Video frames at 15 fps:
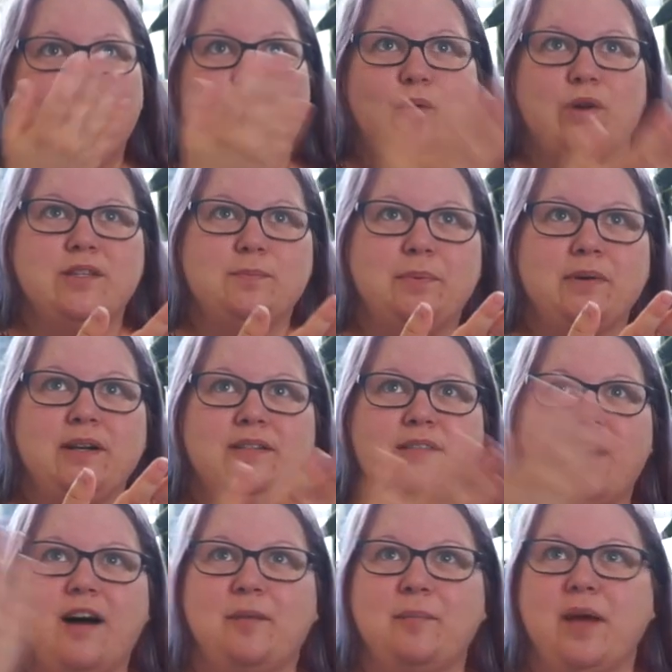once upon a
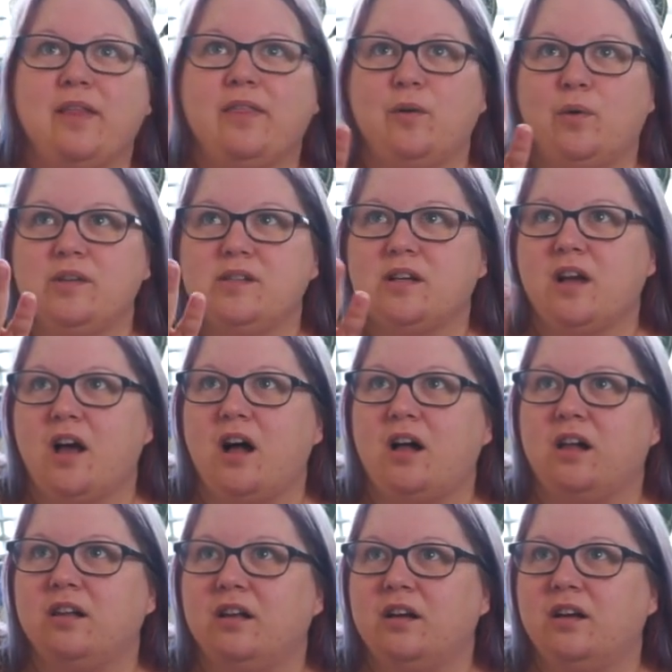time, there was a
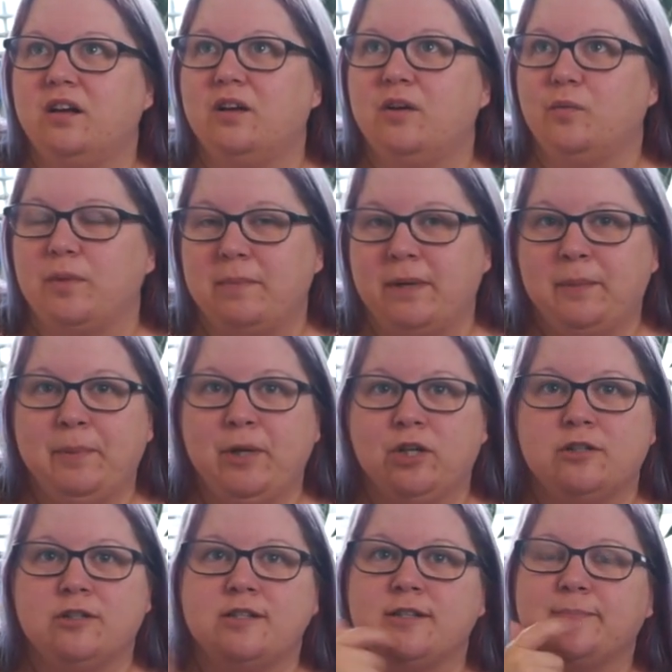girl with many
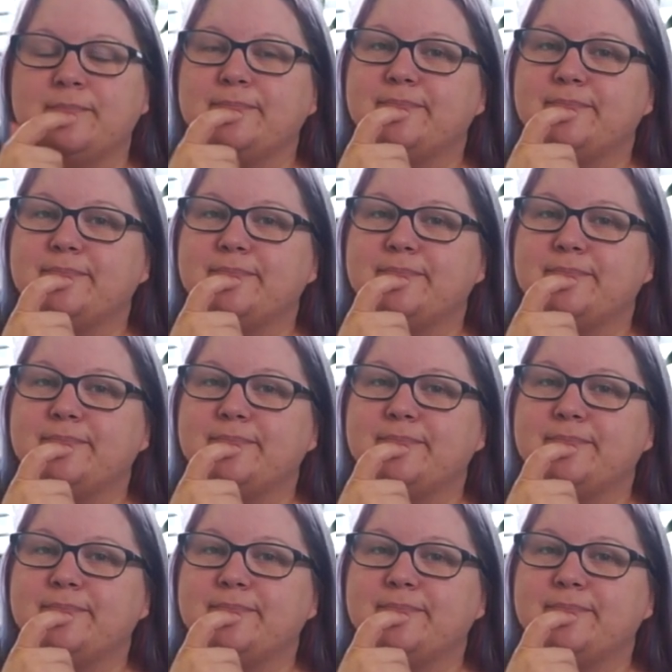books.